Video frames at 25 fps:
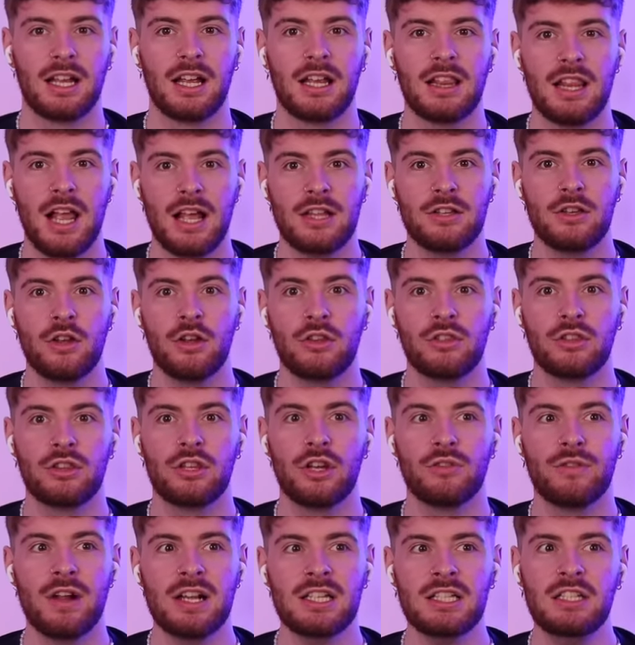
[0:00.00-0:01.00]
Like, no,
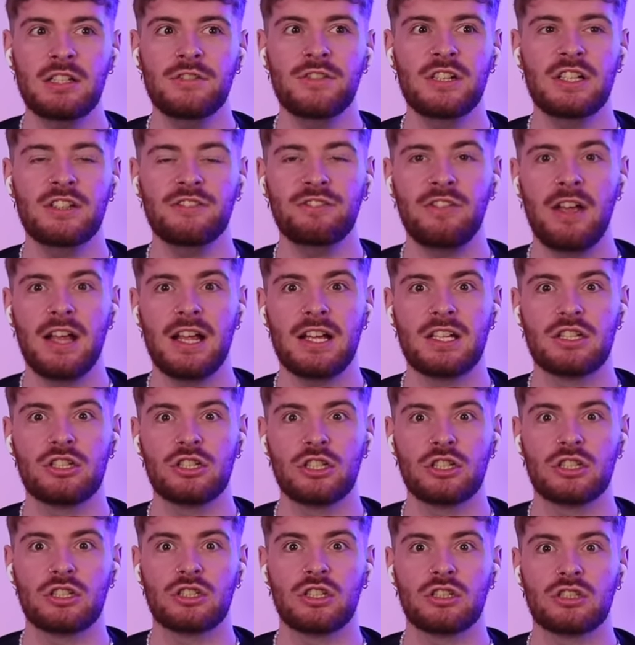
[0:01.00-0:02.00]
the rest of his face
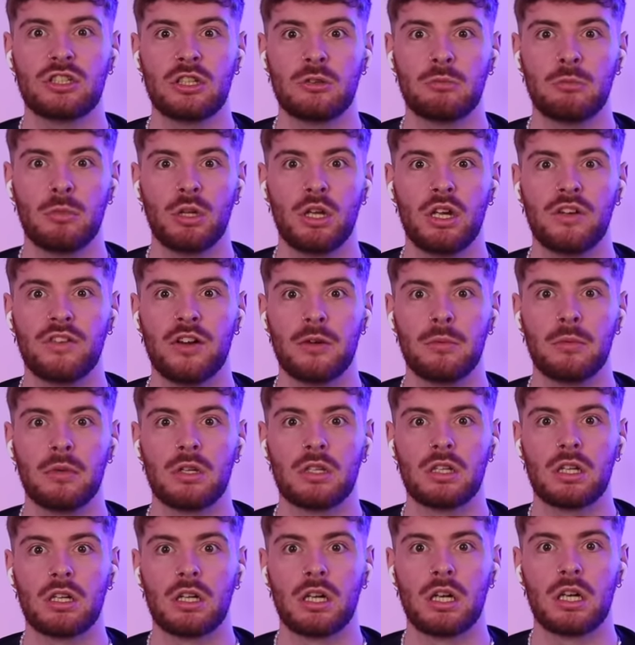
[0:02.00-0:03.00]
just doesn't move a
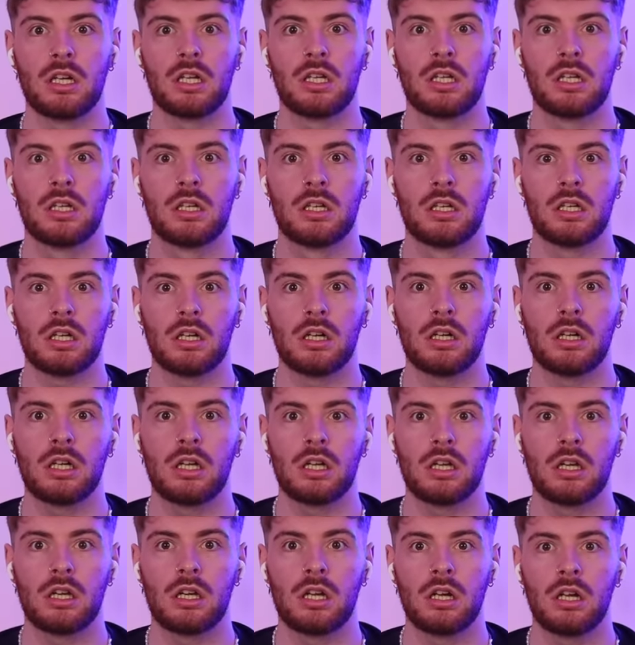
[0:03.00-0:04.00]
muscle, and it's
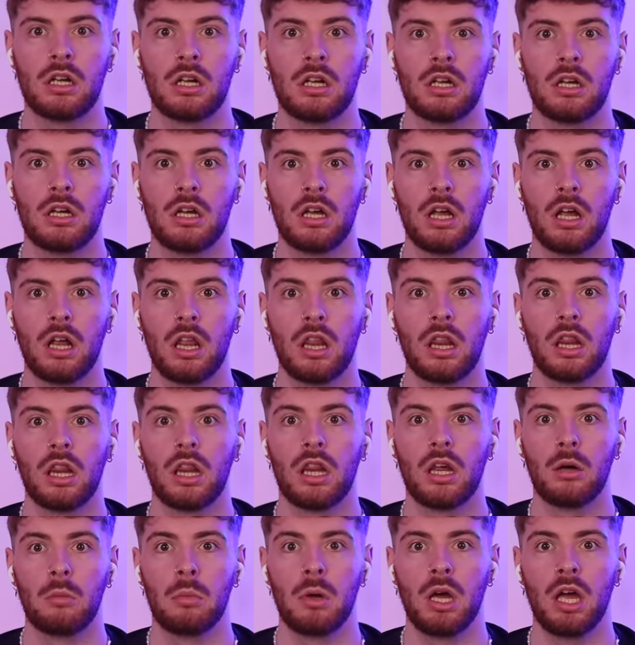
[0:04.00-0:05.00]
just
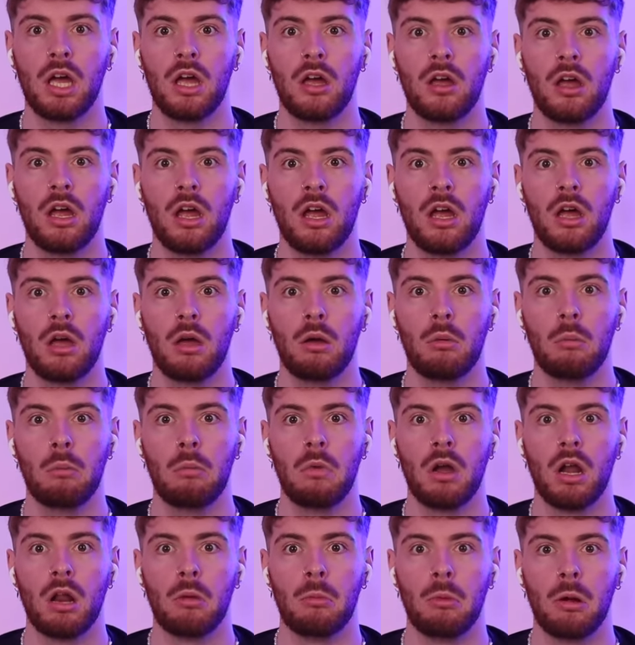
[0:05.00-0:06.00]
the bare
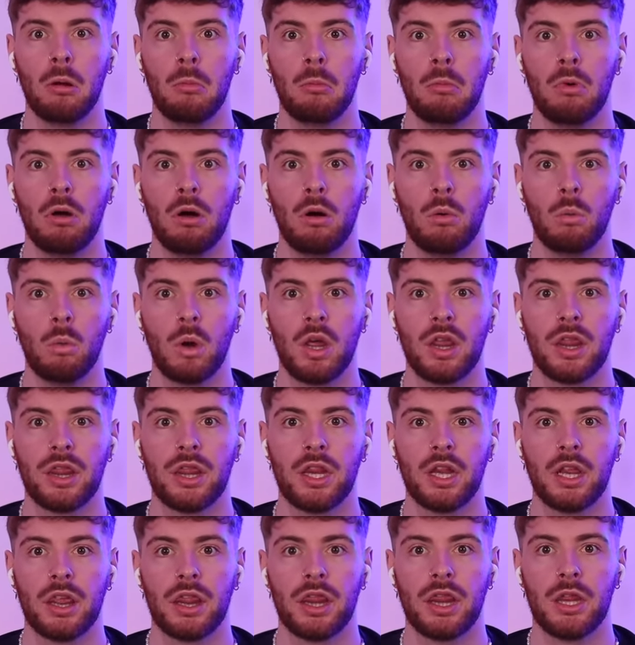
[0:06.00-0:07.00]
minimum with
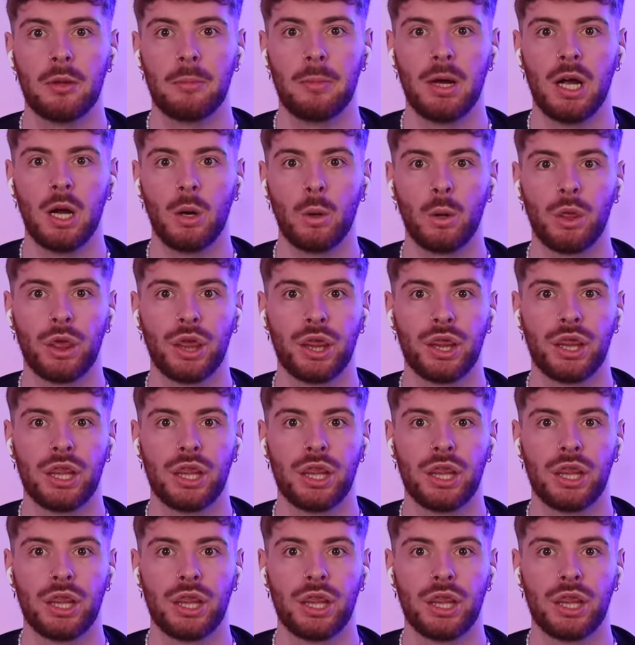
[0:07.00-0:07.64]
the mouth.